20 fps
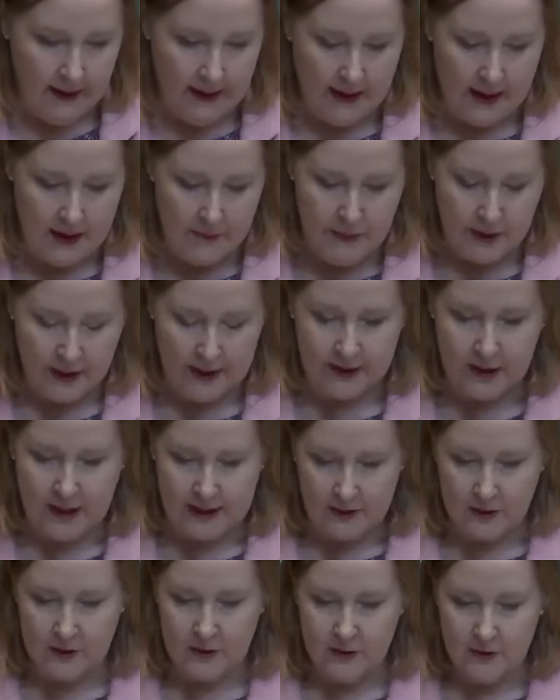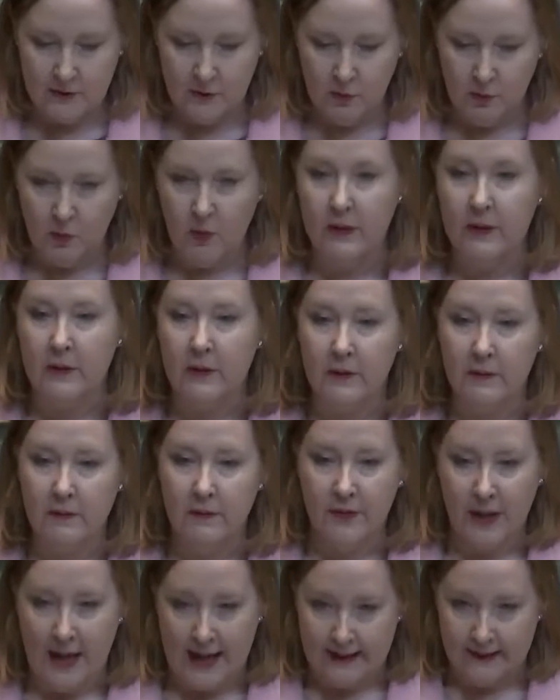But I just want to
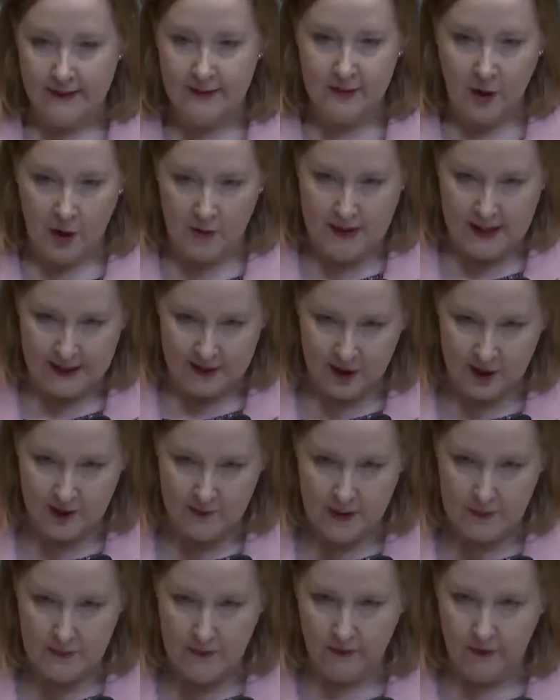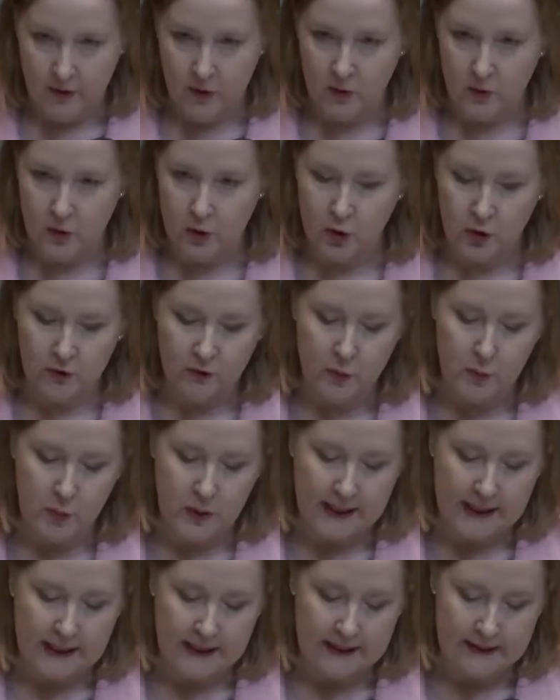thank so much the member for North Shore for
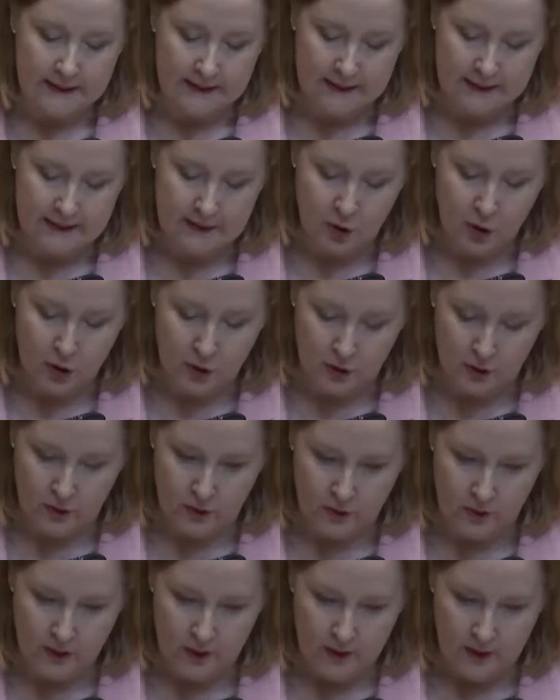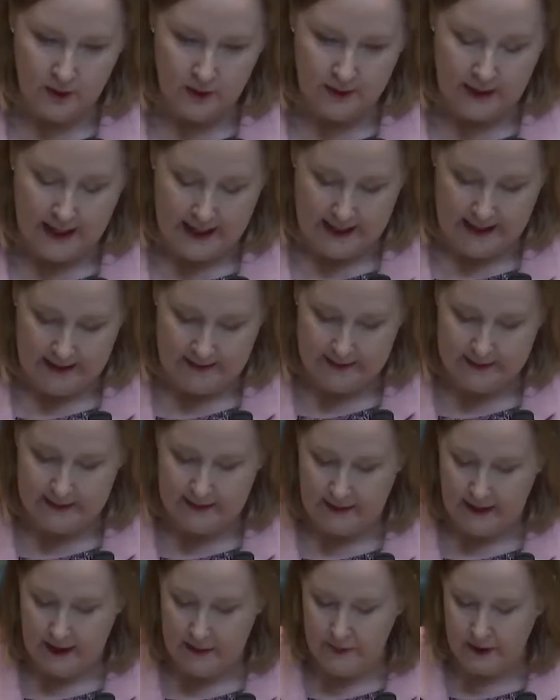bringing this to the House
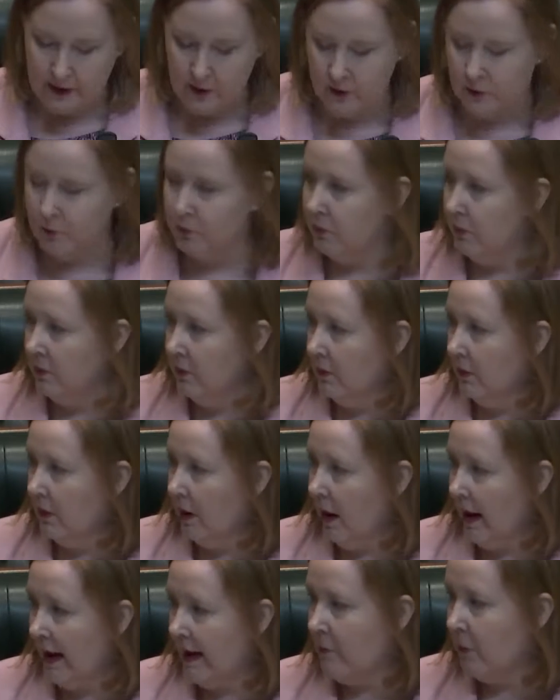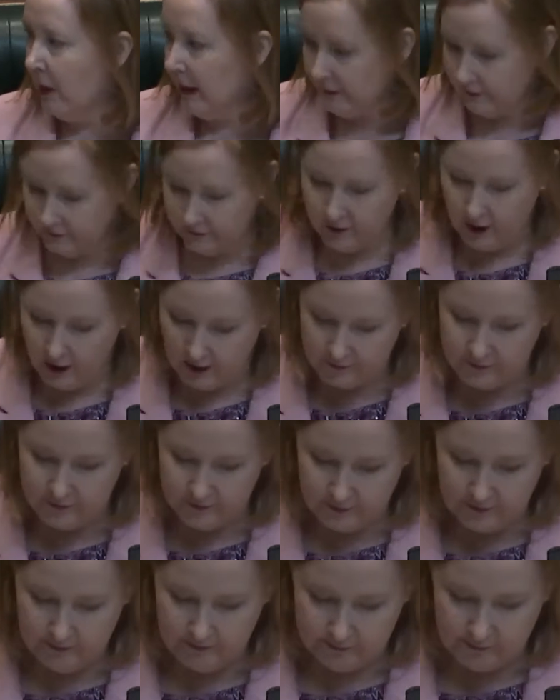today, because I am one of 5
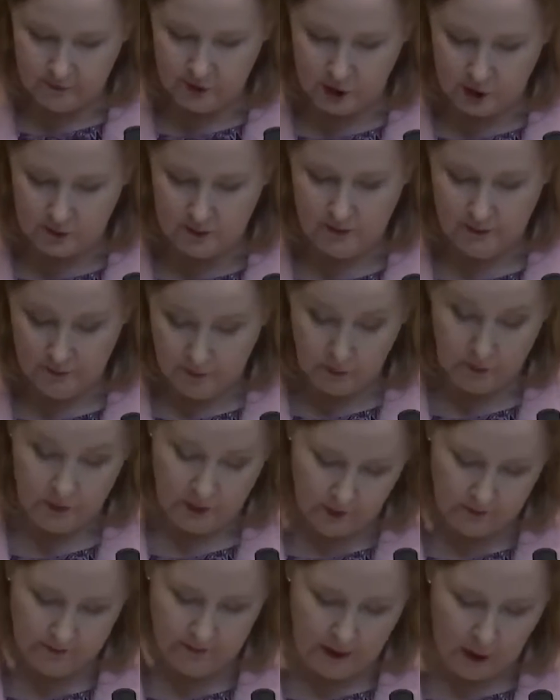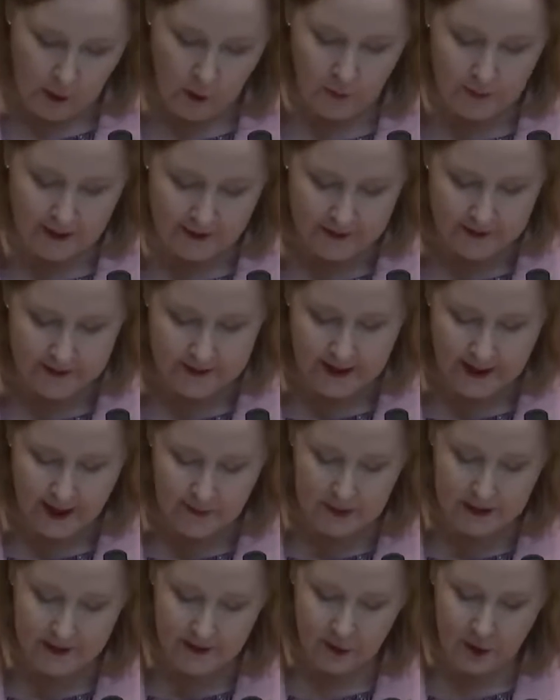not old mothers
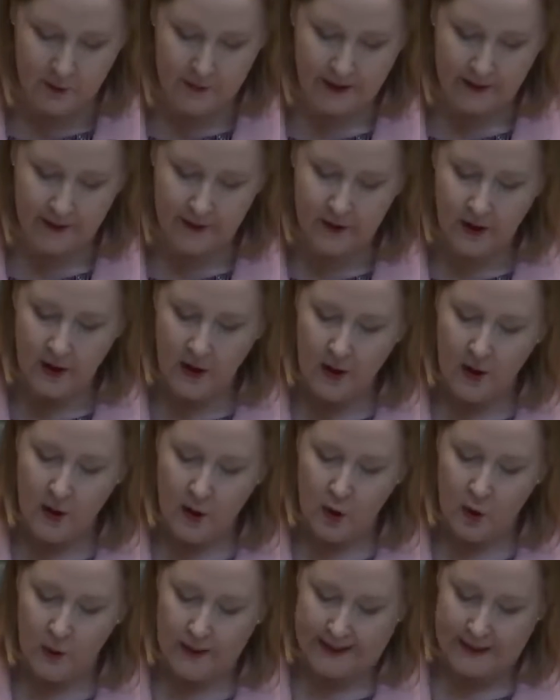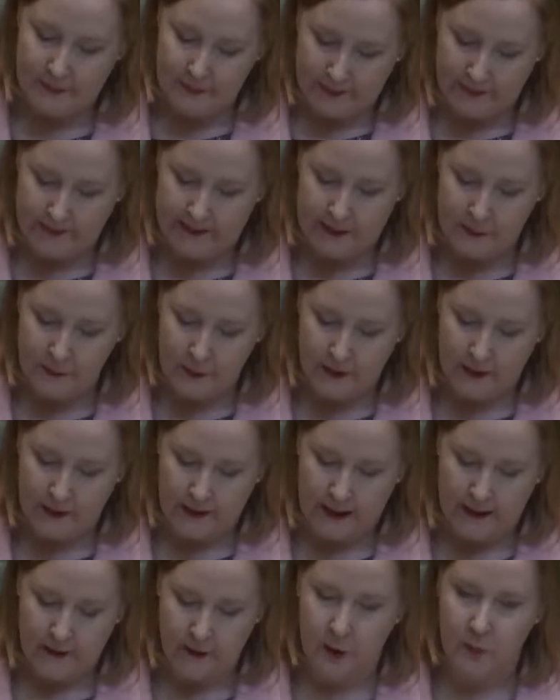now, but new mothers who experience
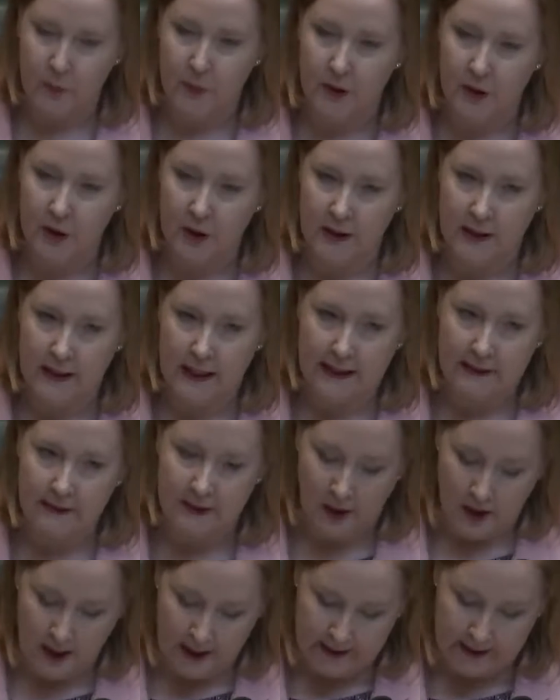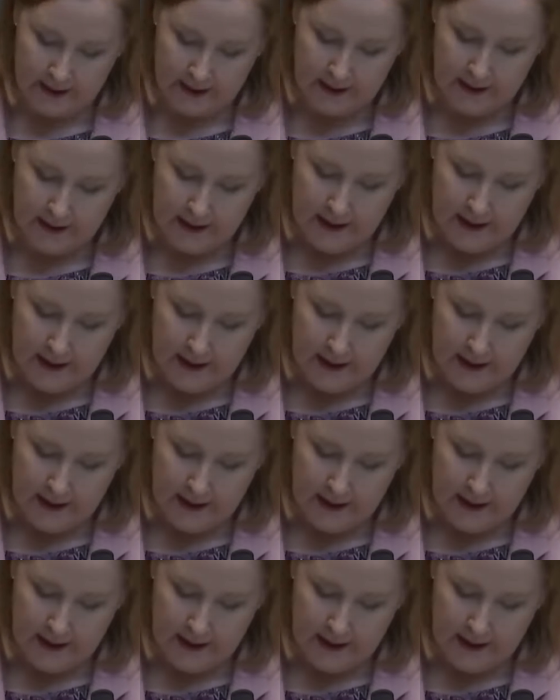perinatal depression and anxiety.